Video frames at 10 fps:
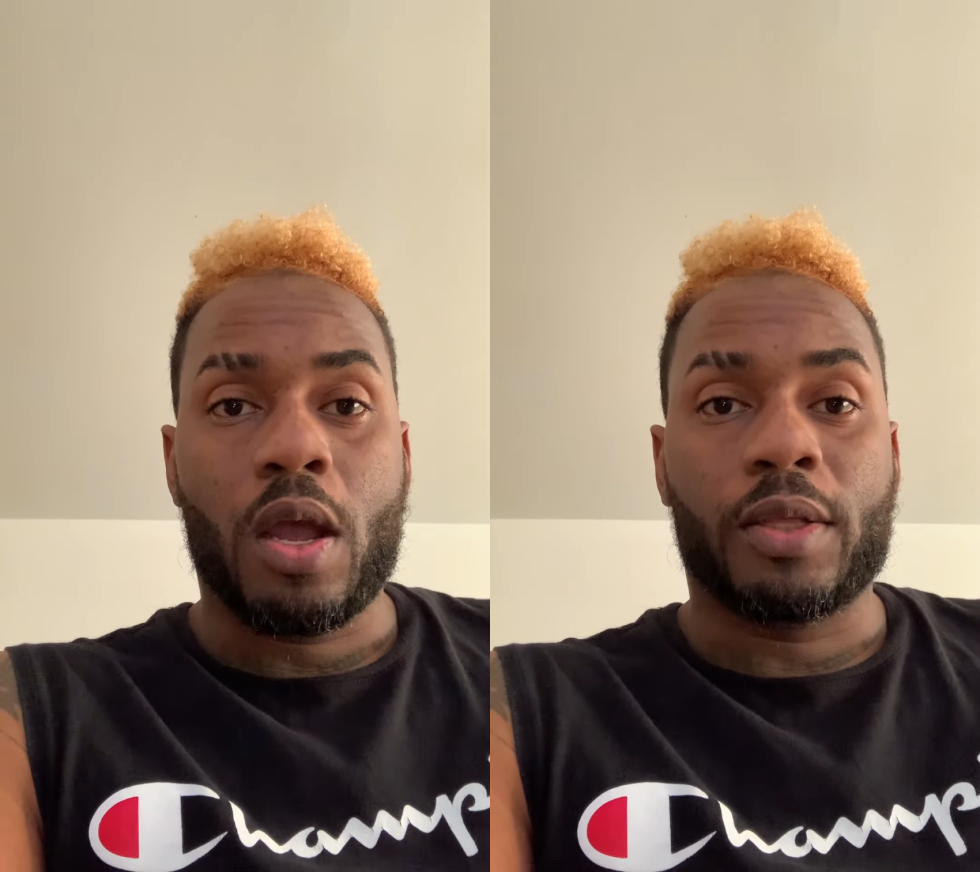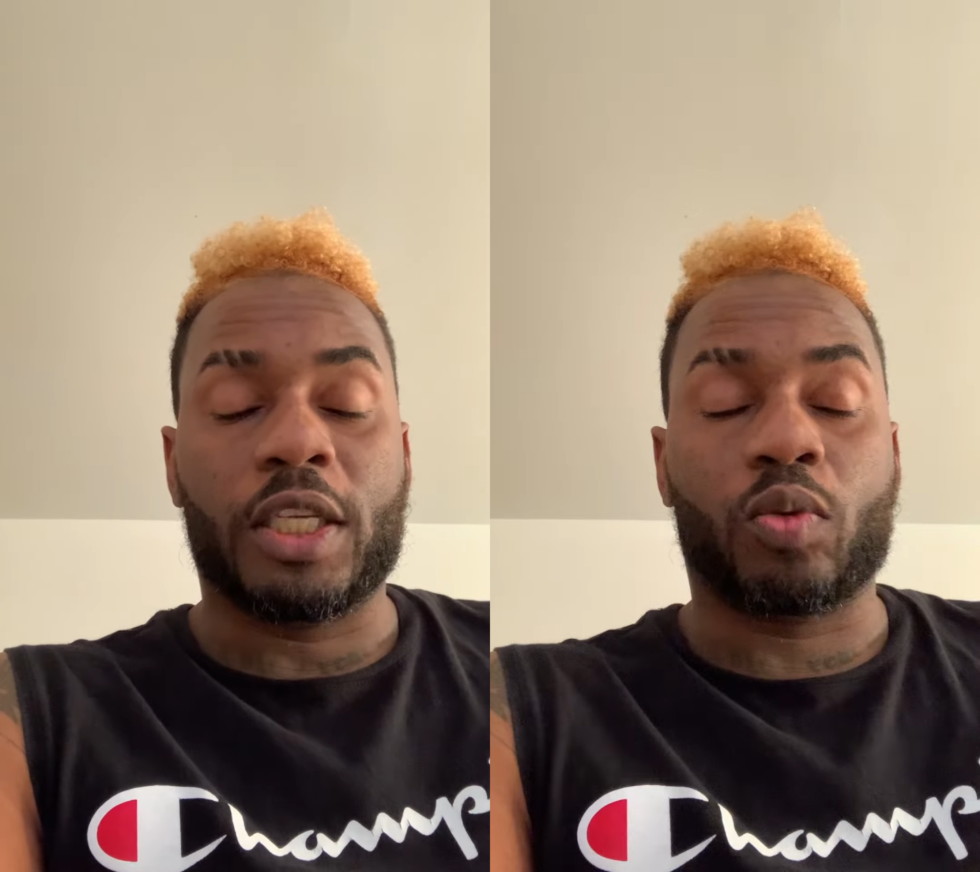
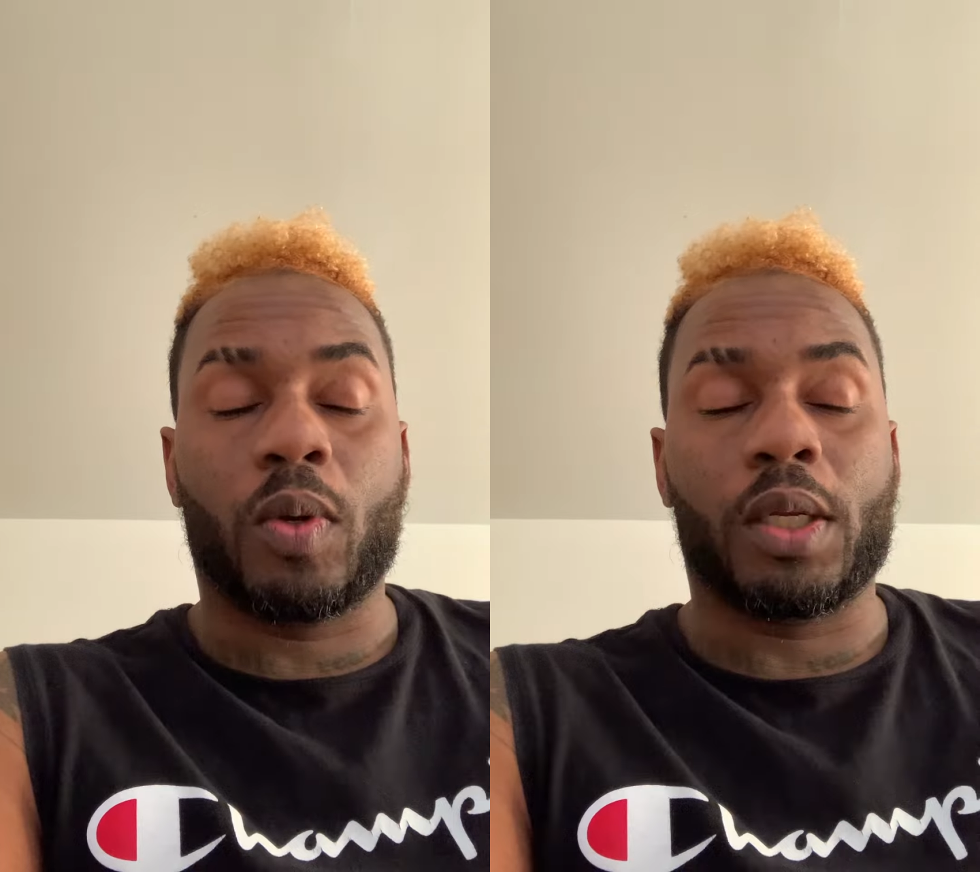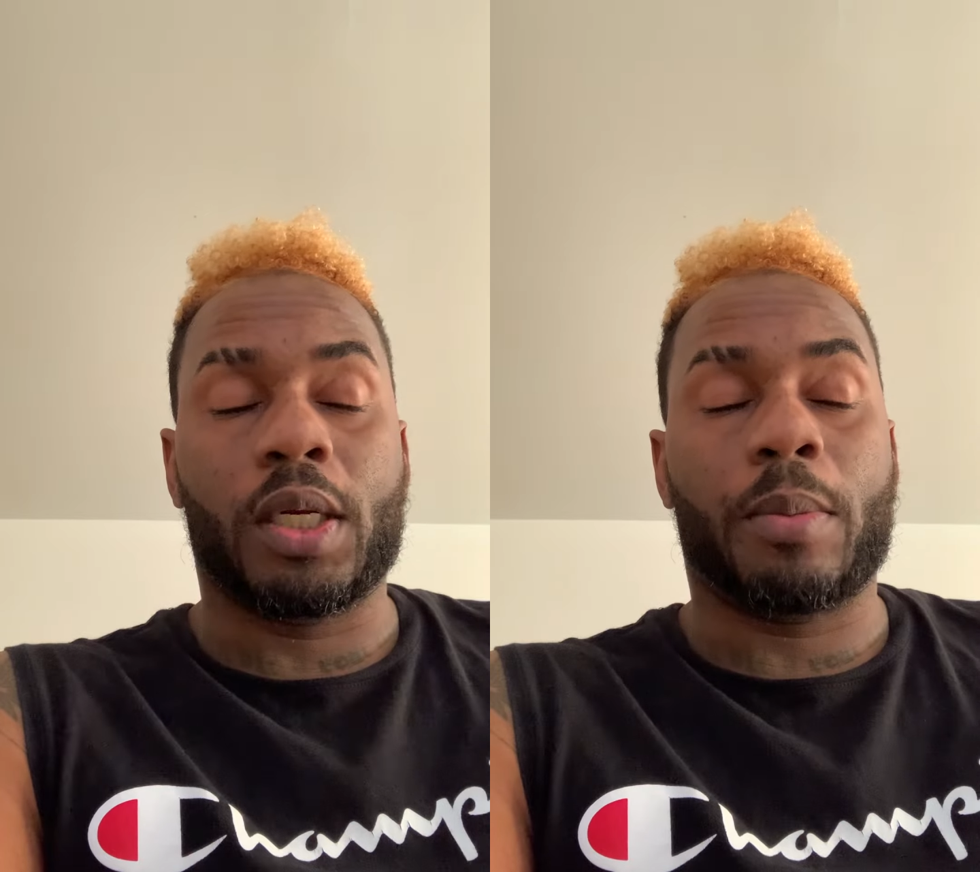that's
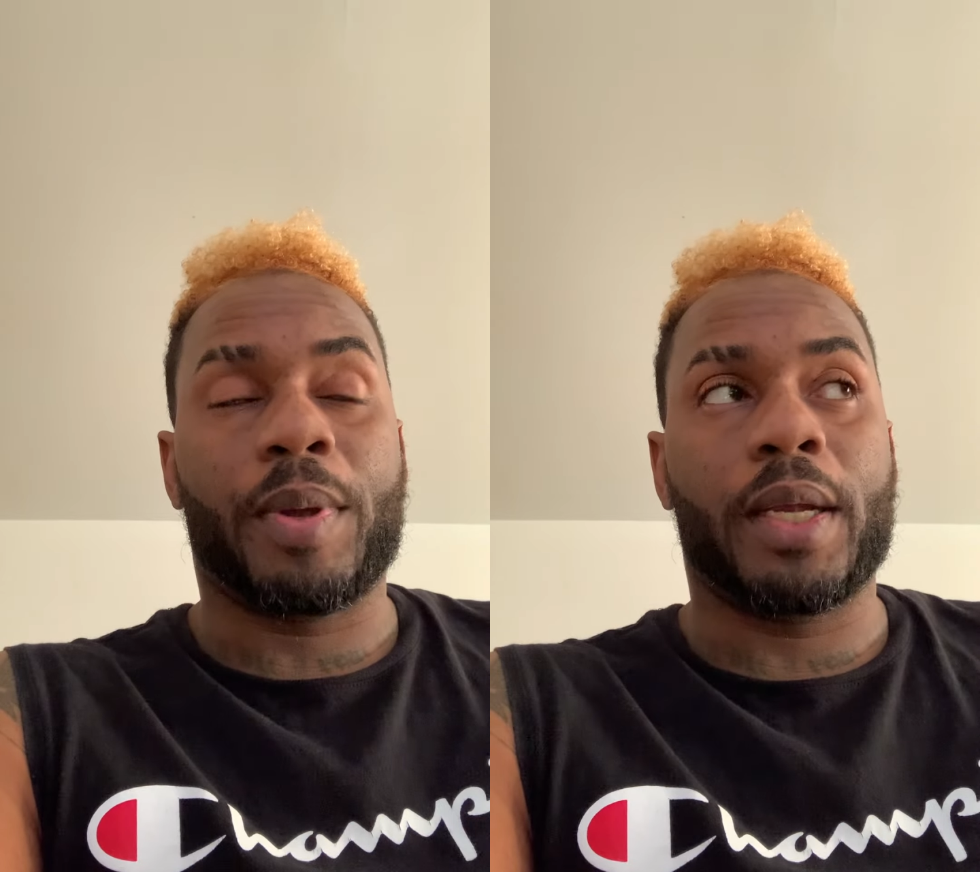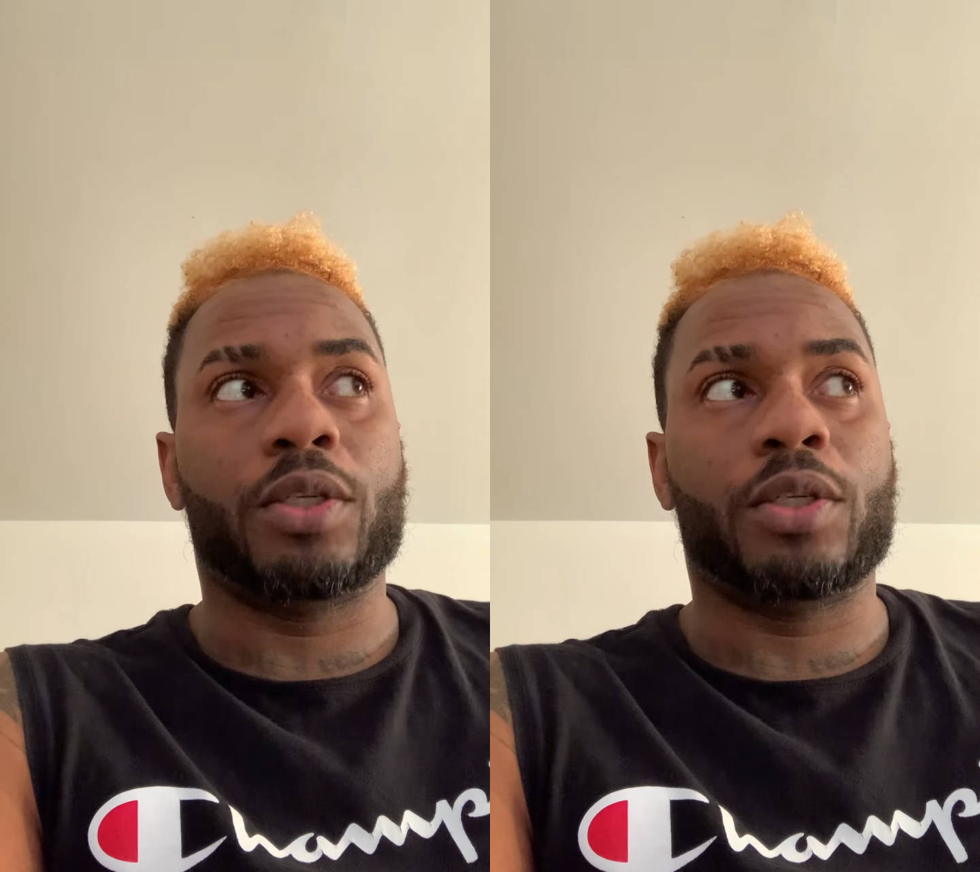willing to pay